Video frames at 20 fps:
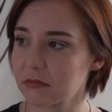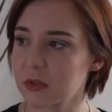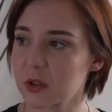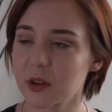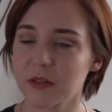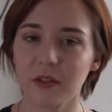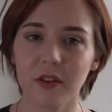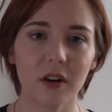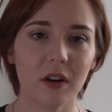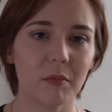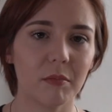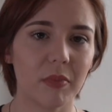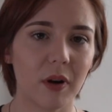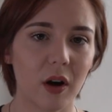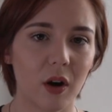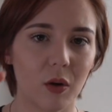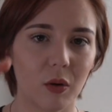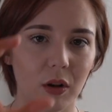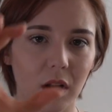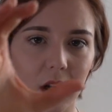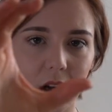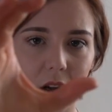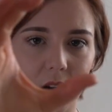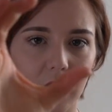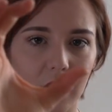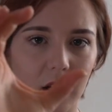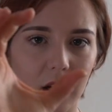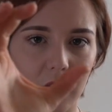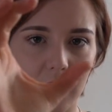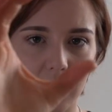a
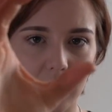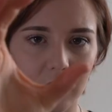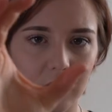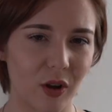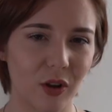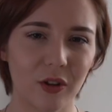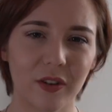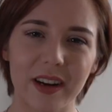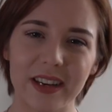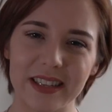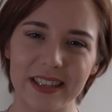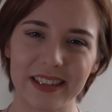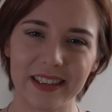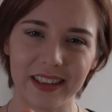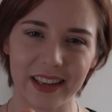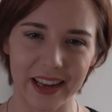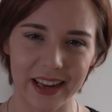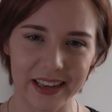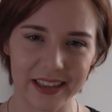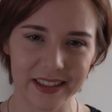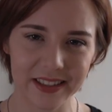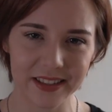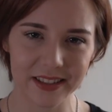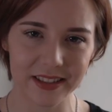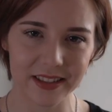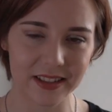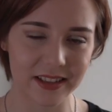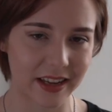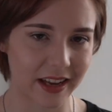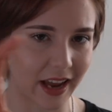polarizing
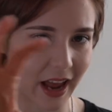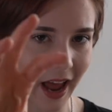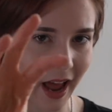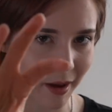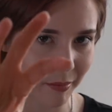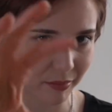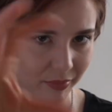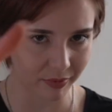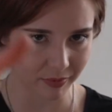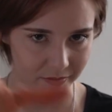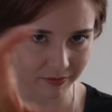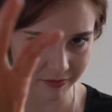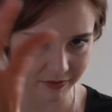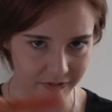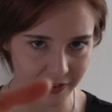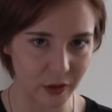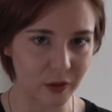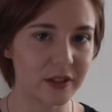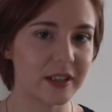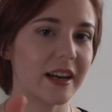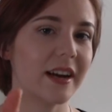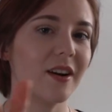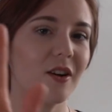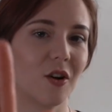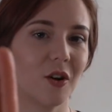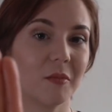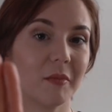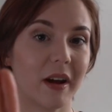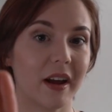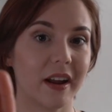lens cap filter
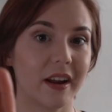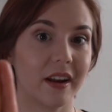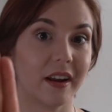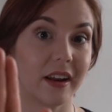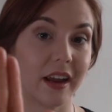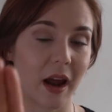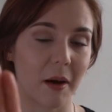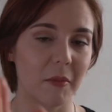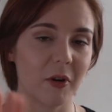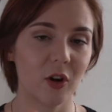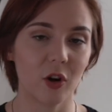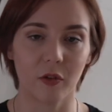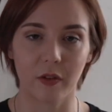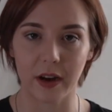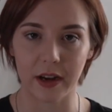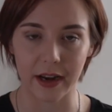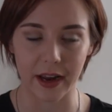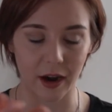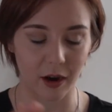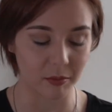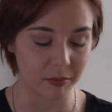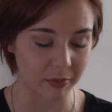on my camera, not right now,